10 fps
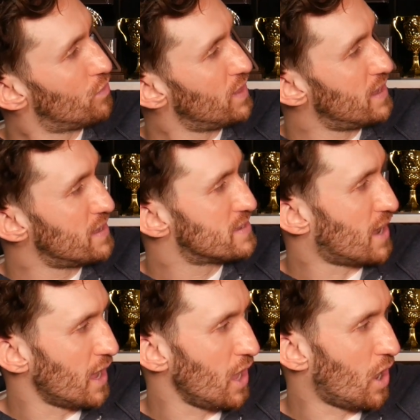the
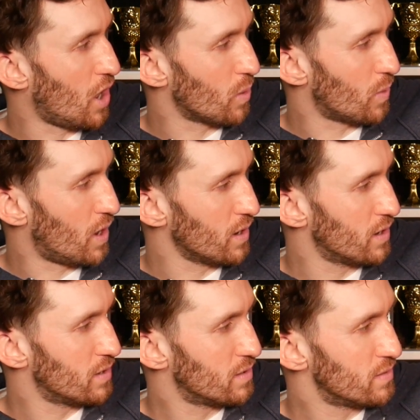entire artwork
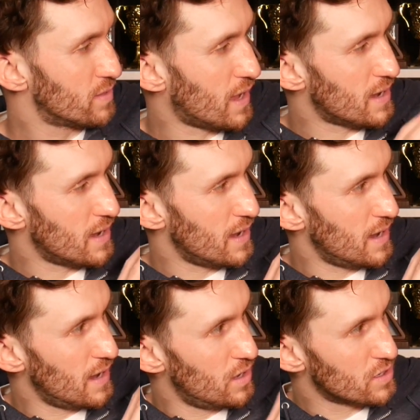that
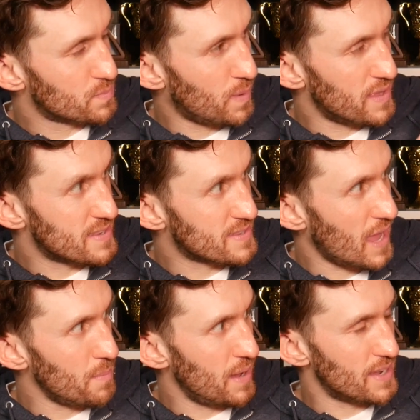looks by the
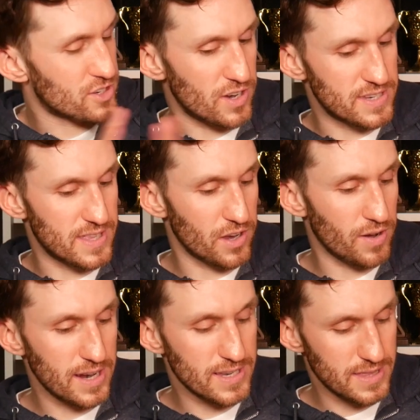same illustrator that
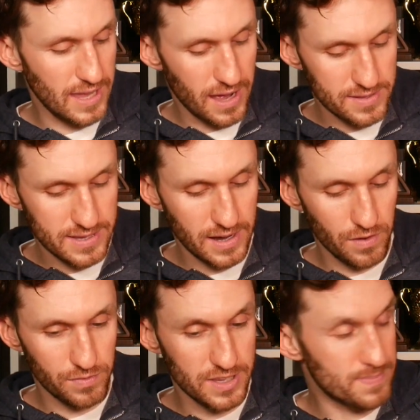created the outside
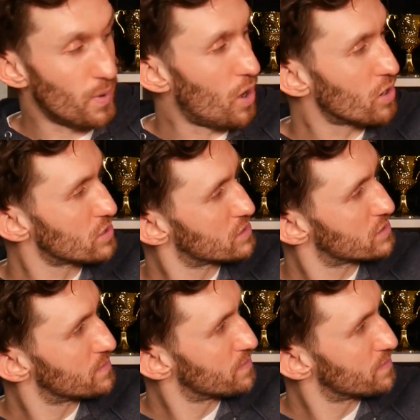of this box.